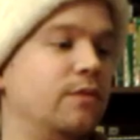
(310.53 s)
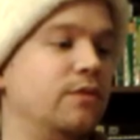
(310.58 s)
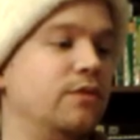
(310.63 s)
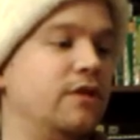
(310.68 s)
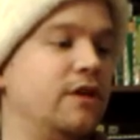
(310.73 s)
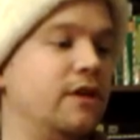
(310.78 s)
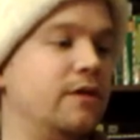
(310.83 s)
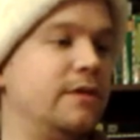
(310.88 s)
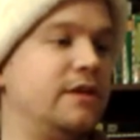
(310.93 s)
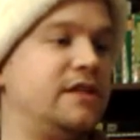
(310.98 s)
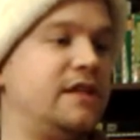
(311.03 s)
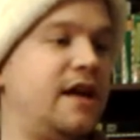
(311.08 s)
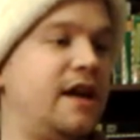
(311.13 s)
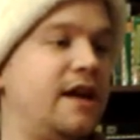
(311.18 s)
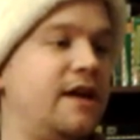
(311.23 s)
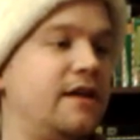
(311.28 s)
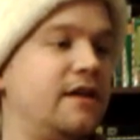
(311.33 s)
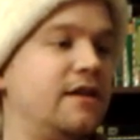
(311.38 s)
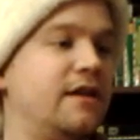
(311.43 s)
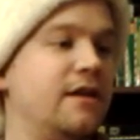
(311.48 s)
Rugo
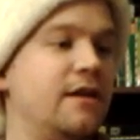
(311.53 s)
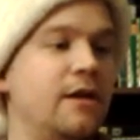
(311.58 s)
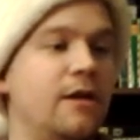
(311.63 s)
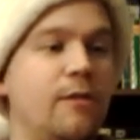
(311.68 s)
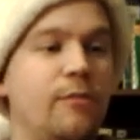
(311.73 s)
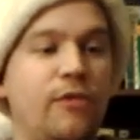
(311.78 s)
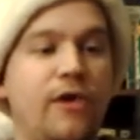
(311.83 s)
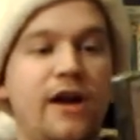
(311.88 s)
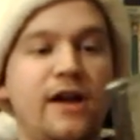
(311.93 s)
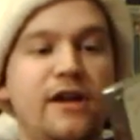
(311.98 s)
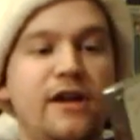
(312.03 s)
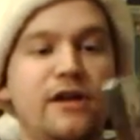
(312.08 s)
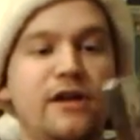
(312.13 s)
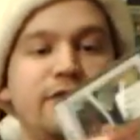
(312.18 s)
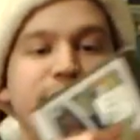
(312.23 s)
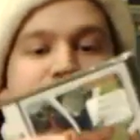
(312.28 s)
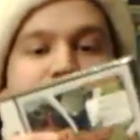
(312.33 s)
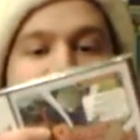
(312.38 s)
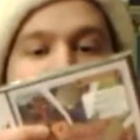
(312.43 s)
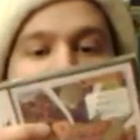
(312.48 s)
Attack. Brand new
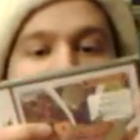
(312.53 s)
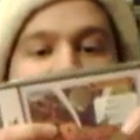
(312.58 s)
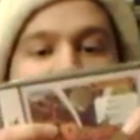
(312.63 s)
for the